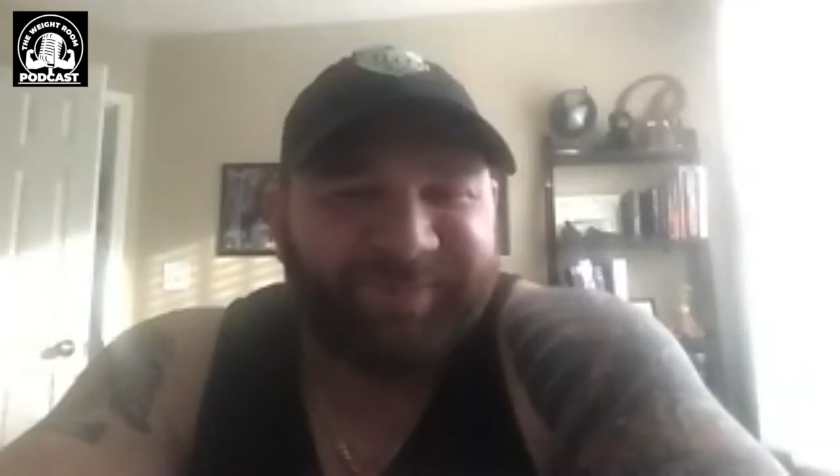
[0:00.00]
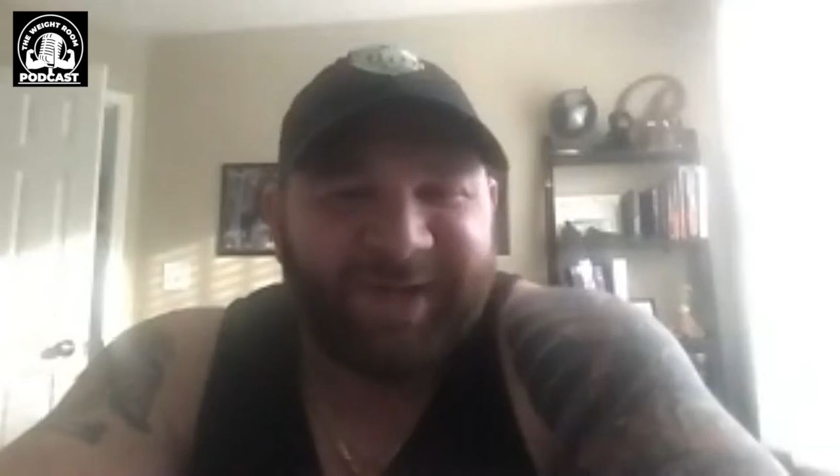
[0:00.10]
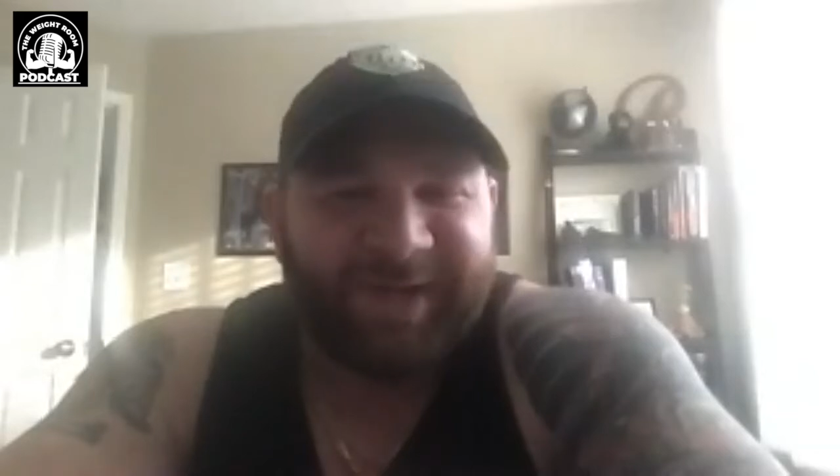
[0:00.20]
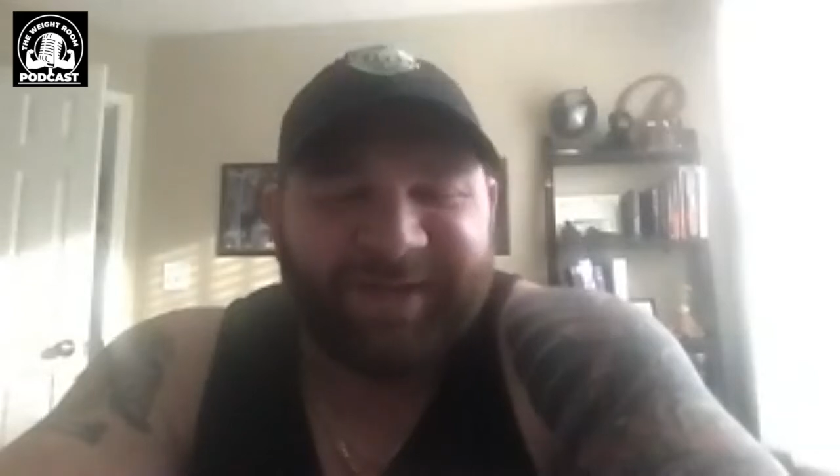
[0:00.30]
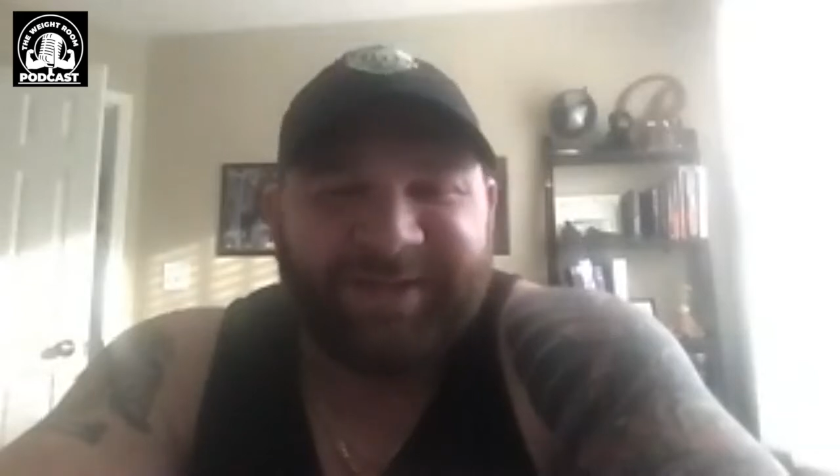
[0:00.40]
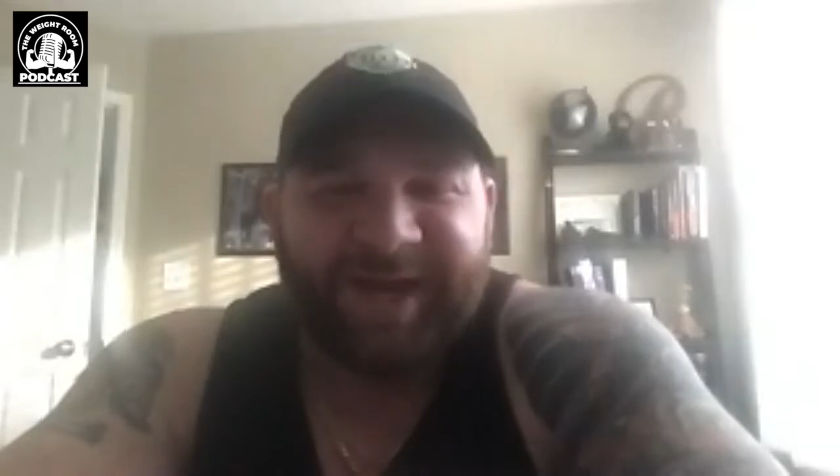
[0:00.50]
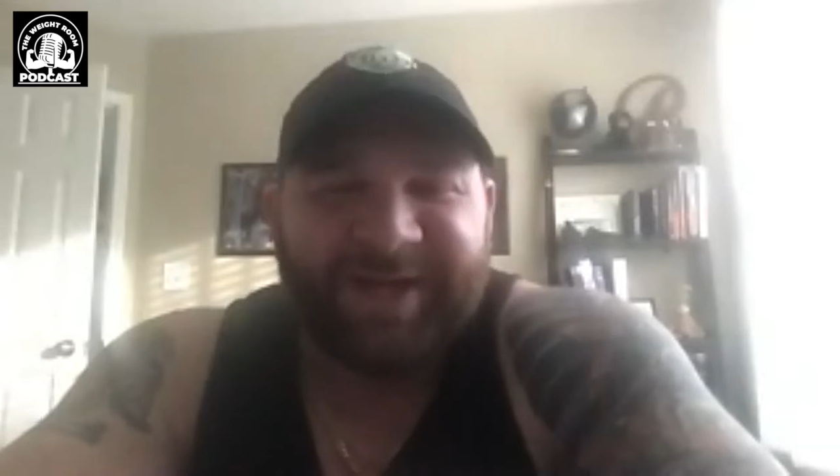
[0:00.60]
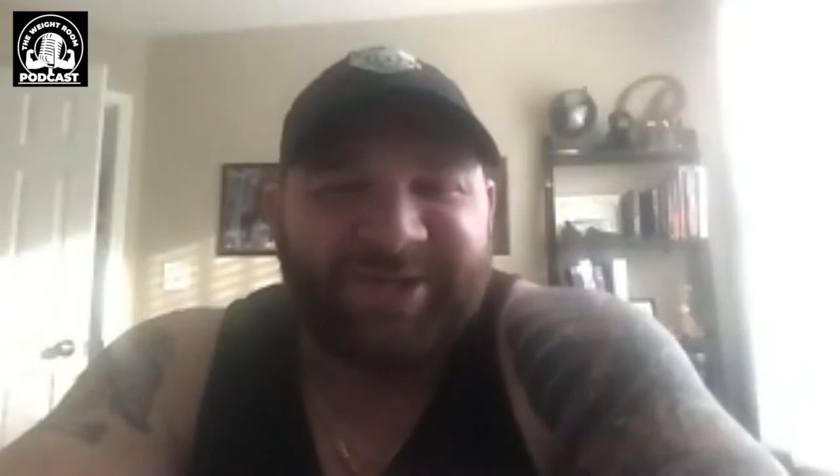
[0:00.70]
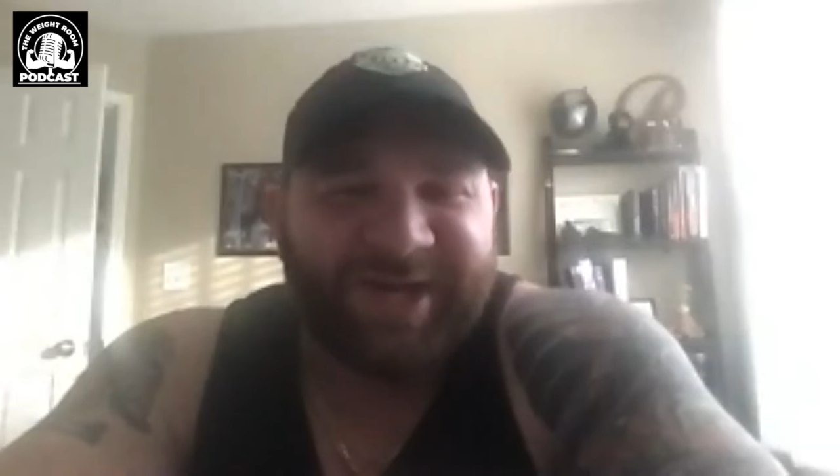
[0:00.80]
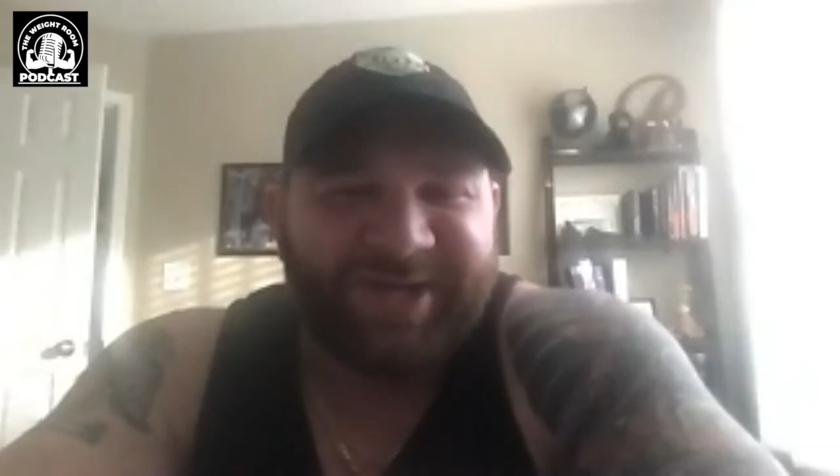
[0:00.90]

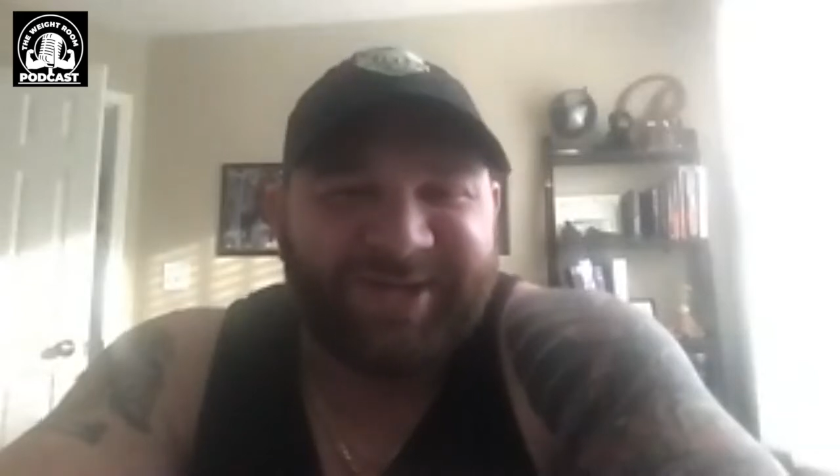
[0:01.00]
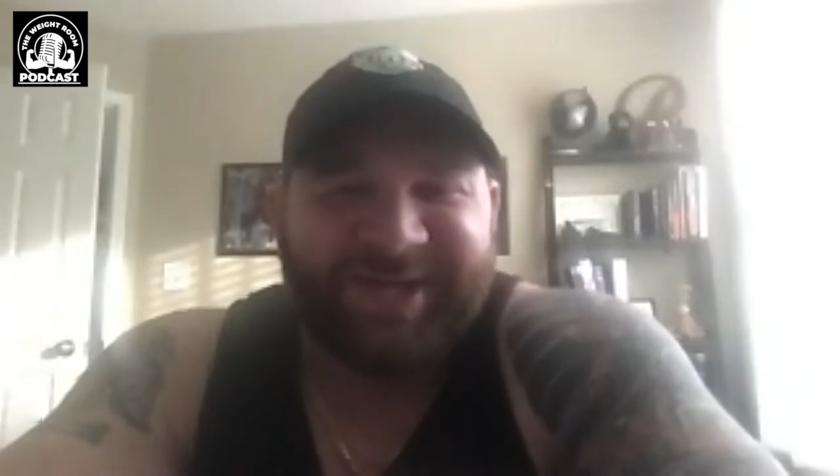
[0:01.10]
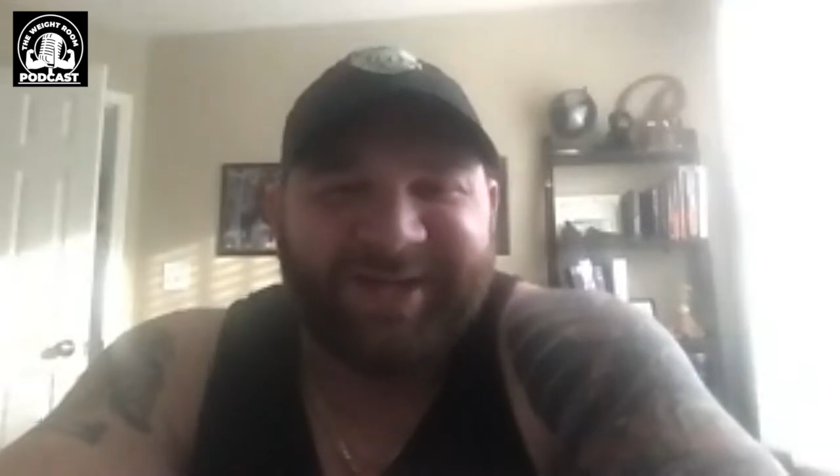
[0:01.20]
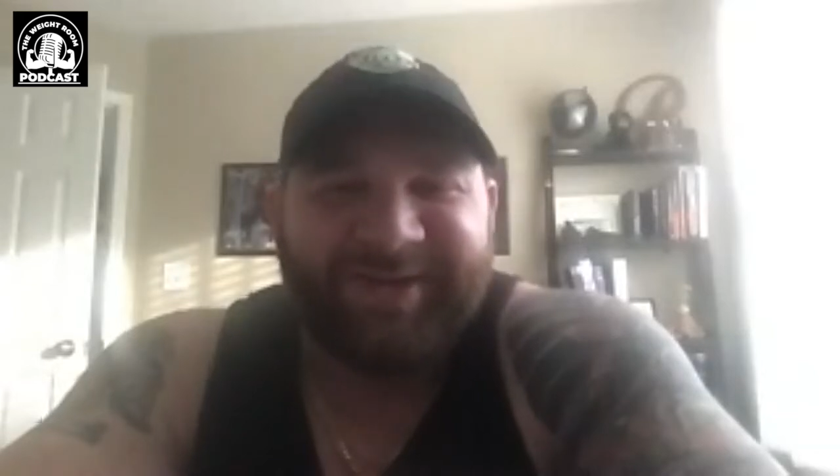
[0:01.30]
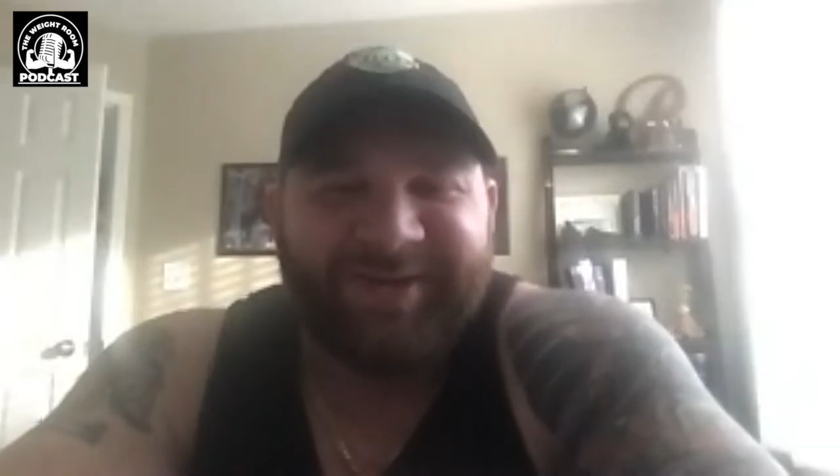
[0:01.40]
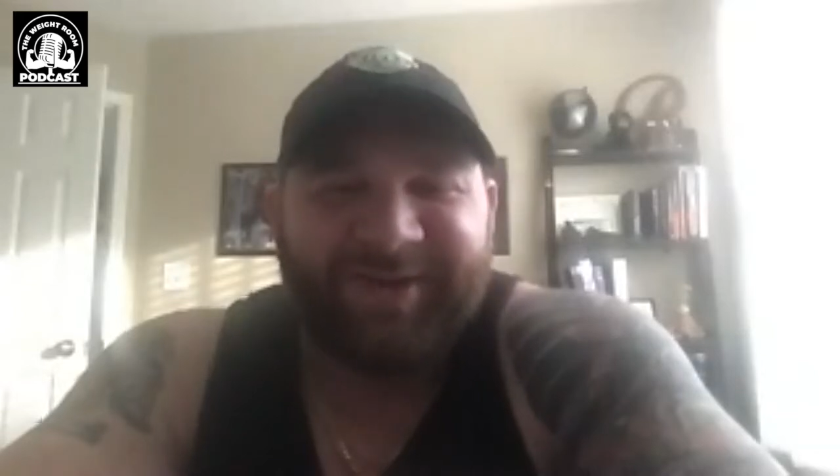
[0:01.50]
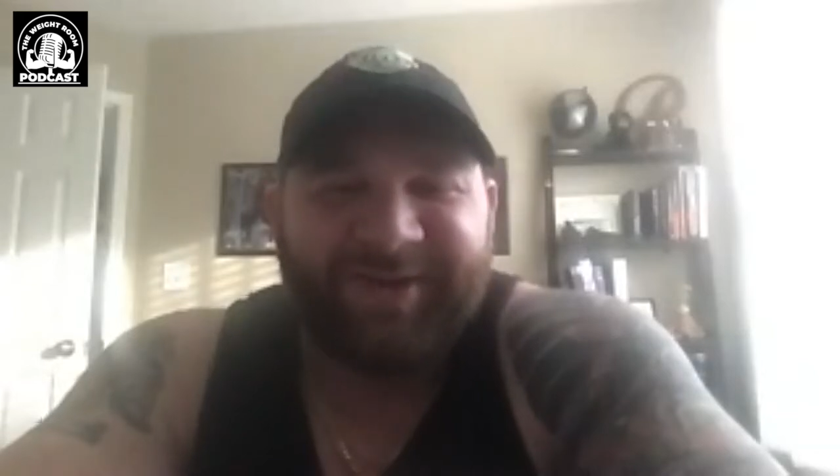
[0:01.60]
digestion,